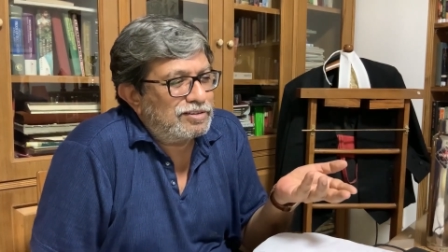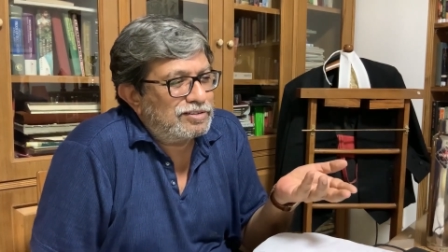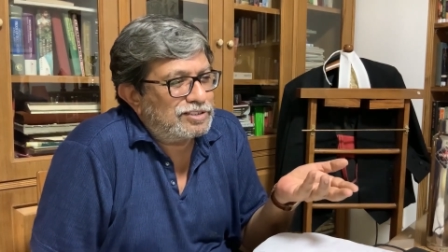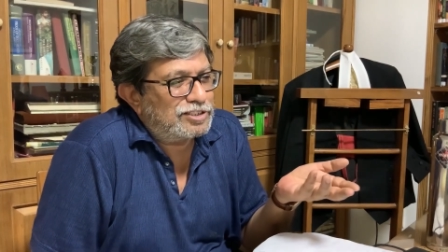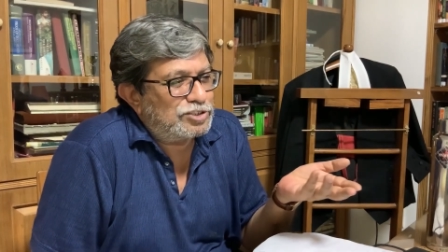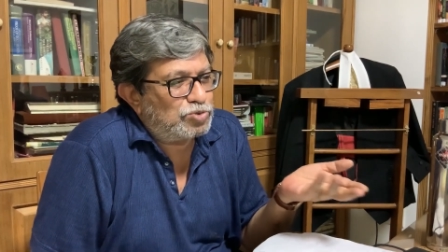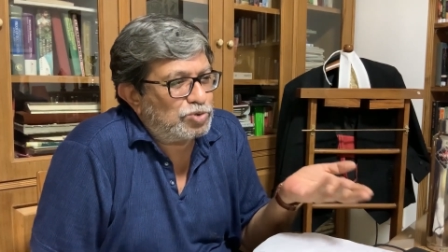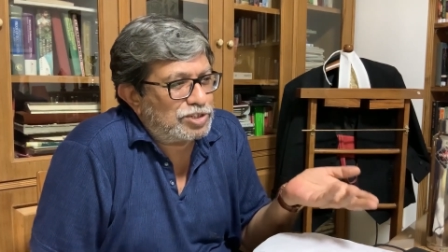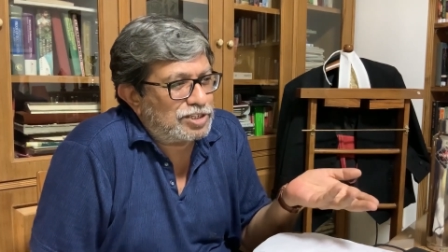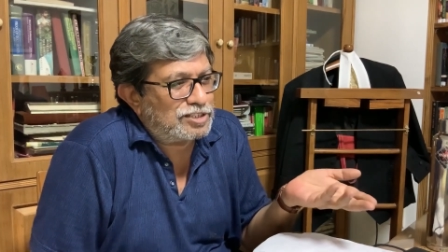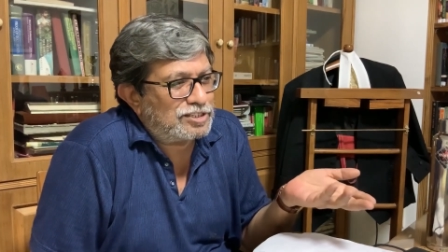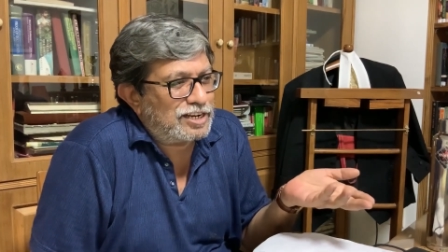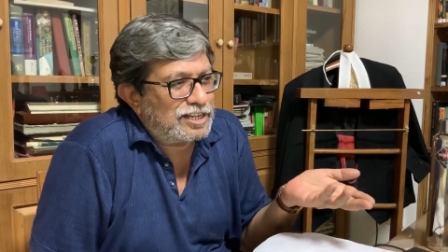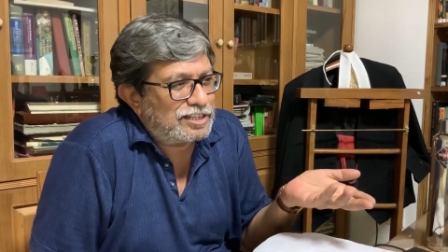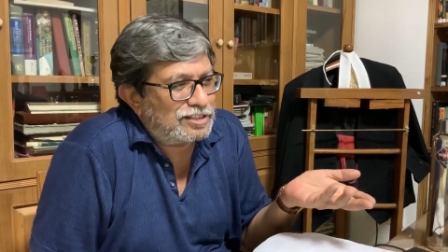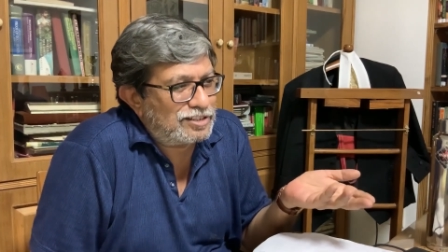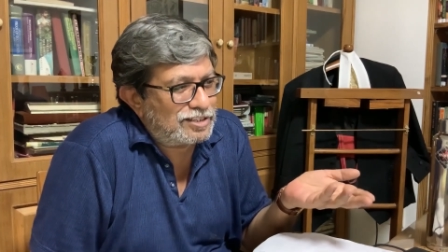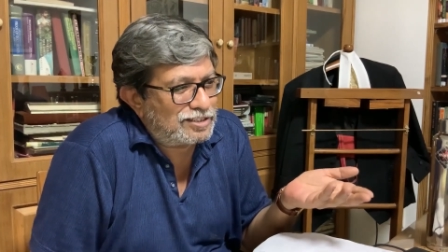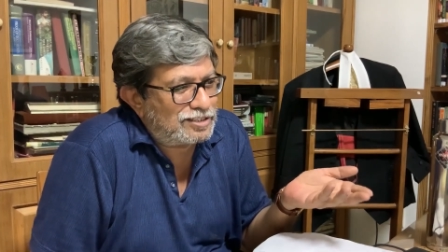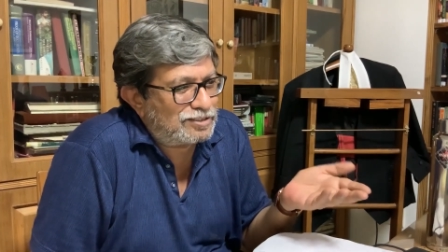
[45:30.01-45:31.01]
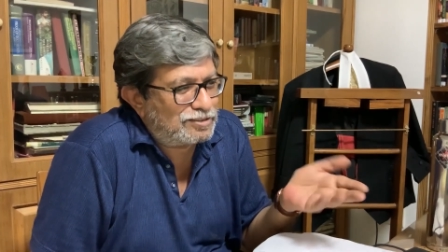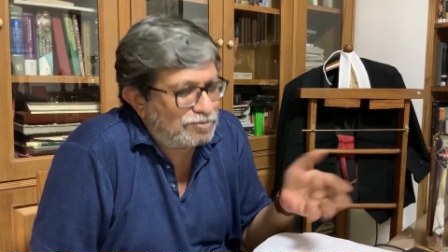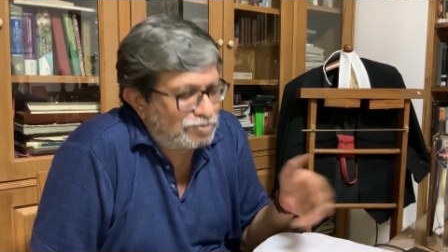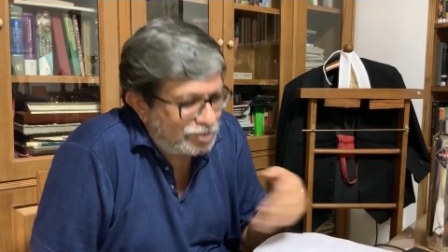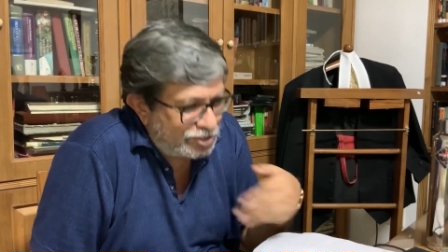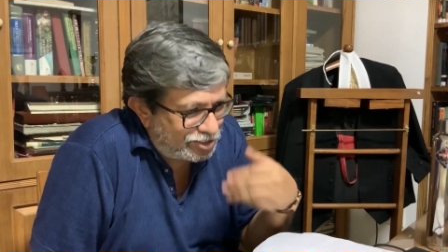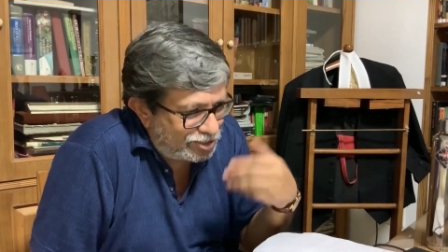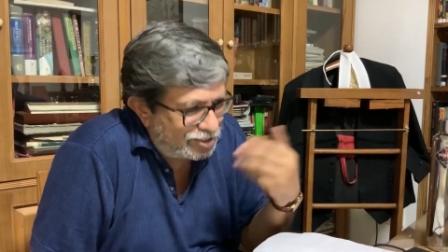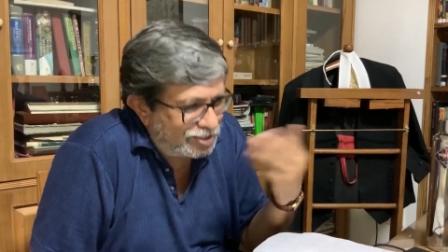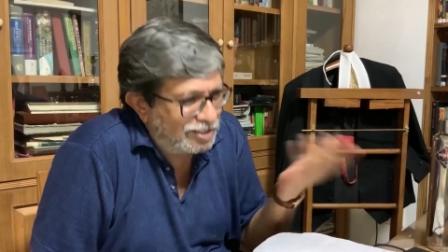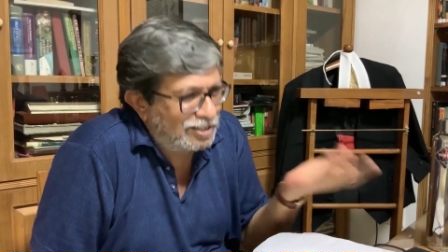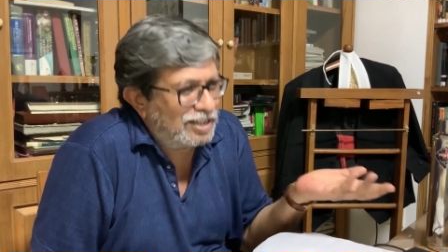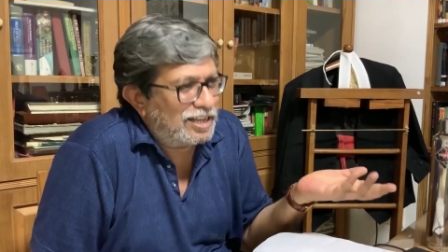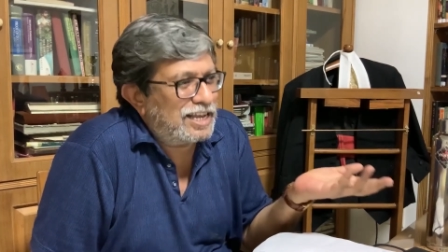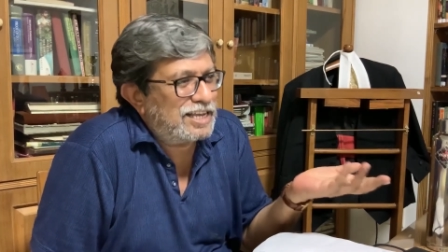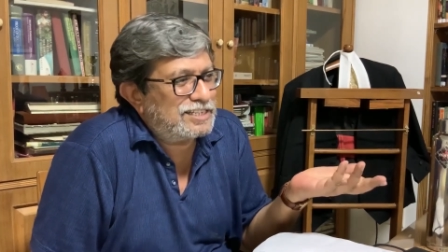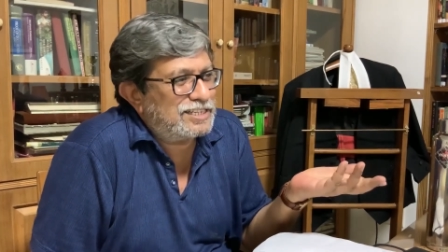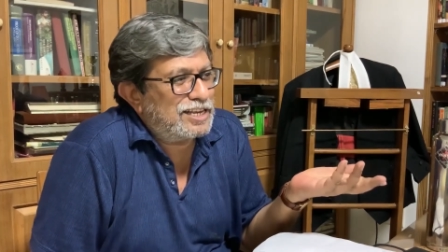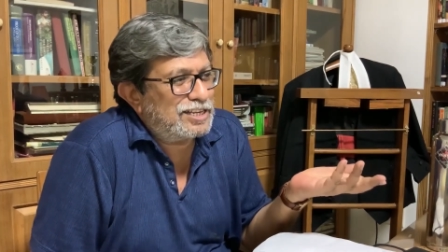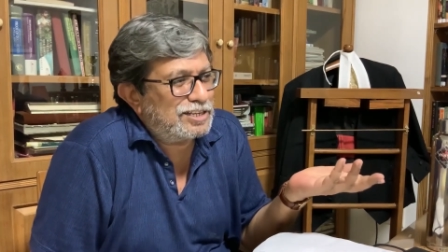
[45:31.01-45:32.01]
situations like this which
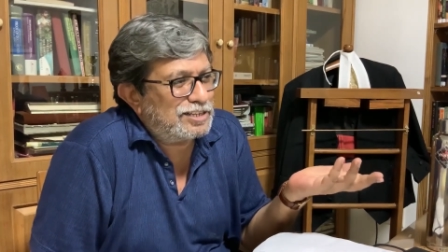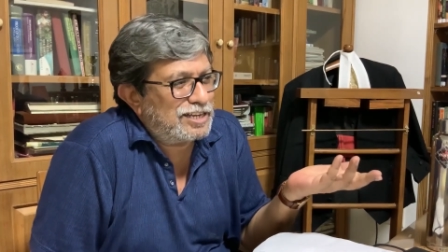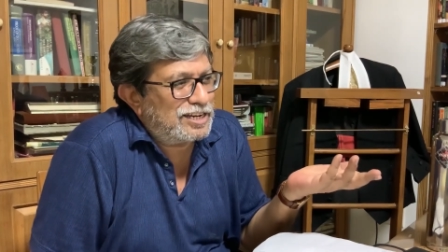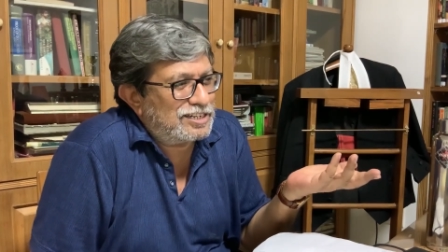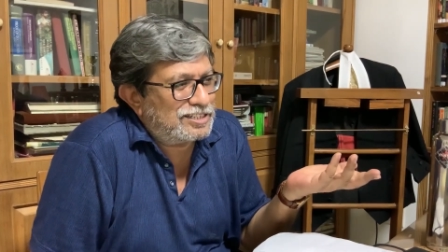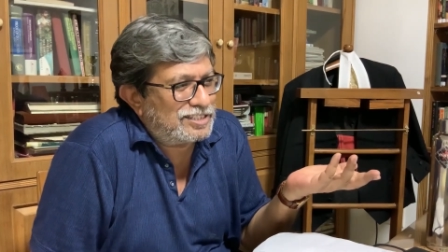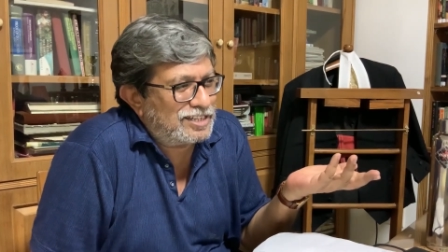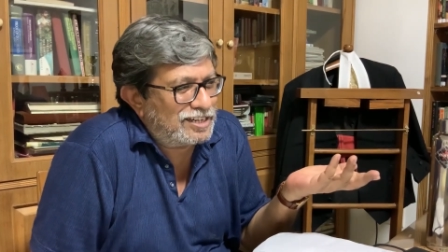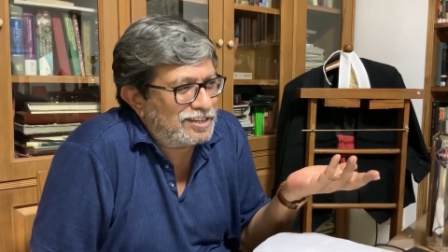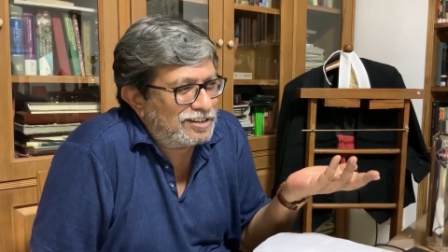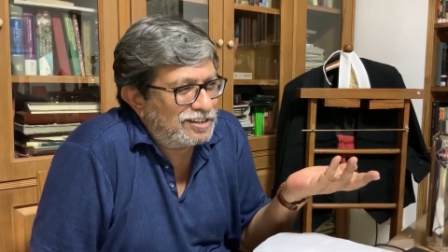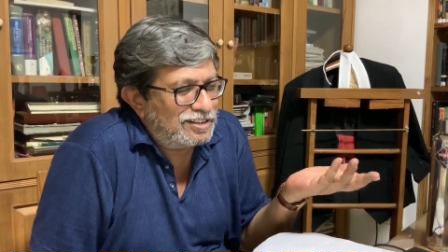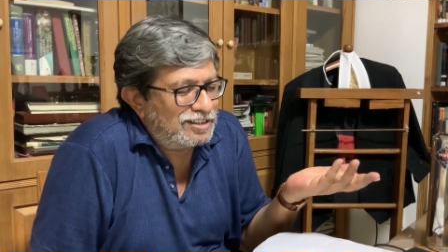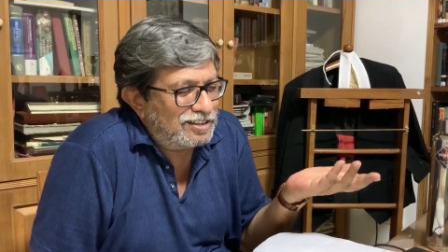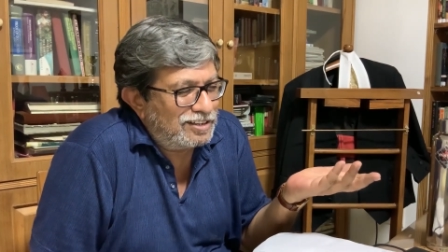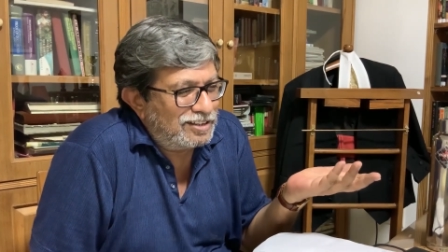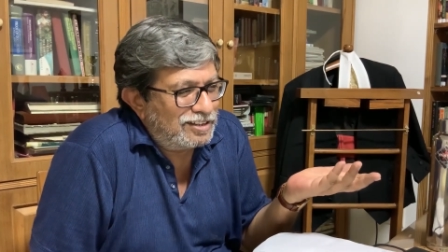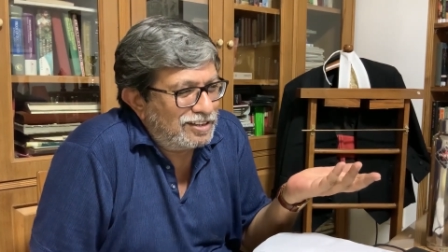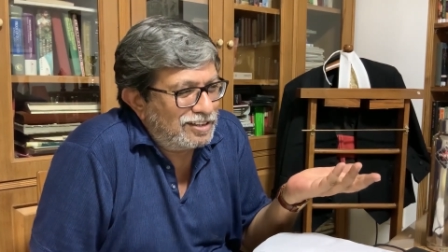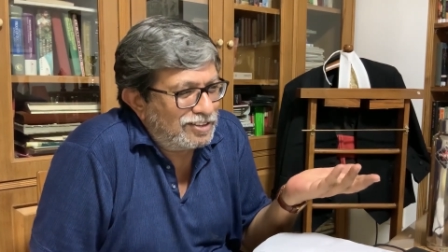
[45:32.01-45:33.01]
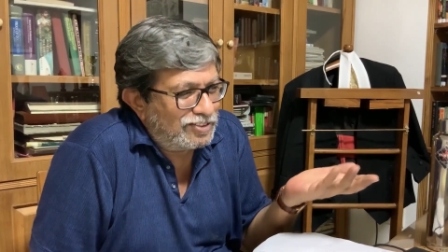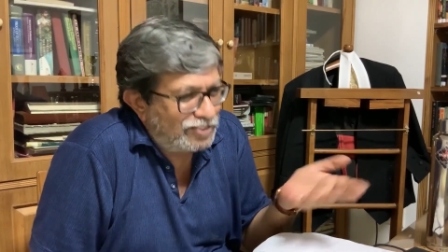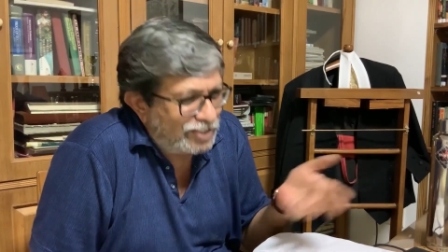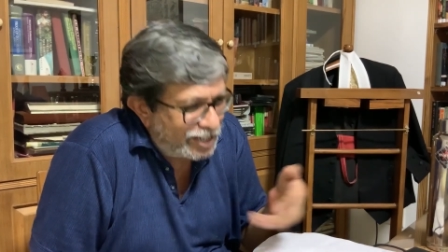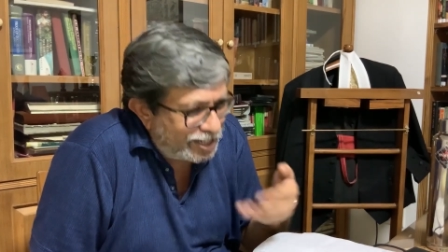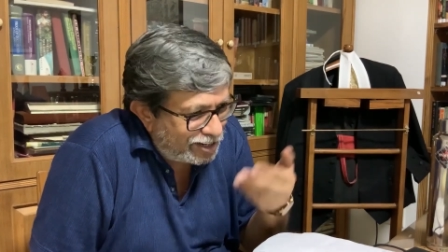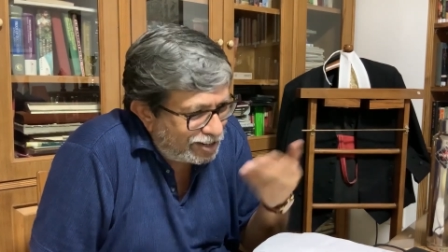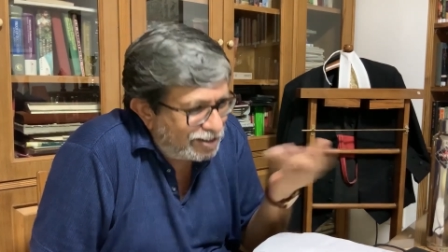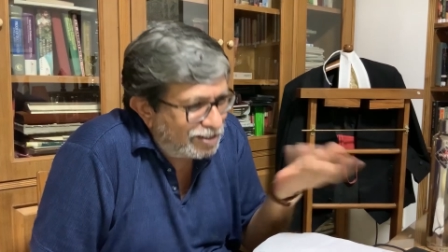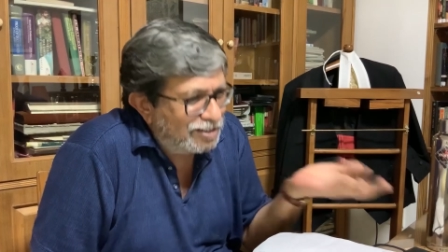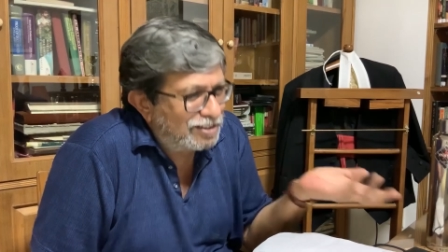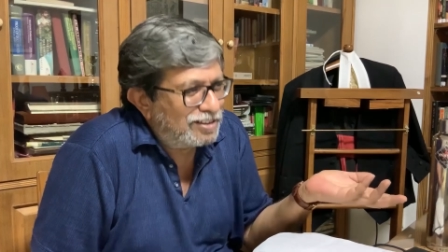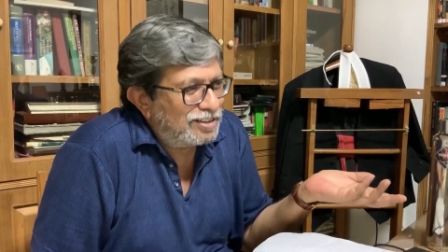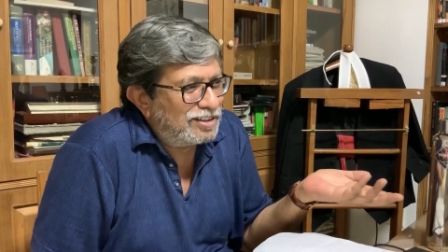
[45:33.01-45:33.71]
as I had said then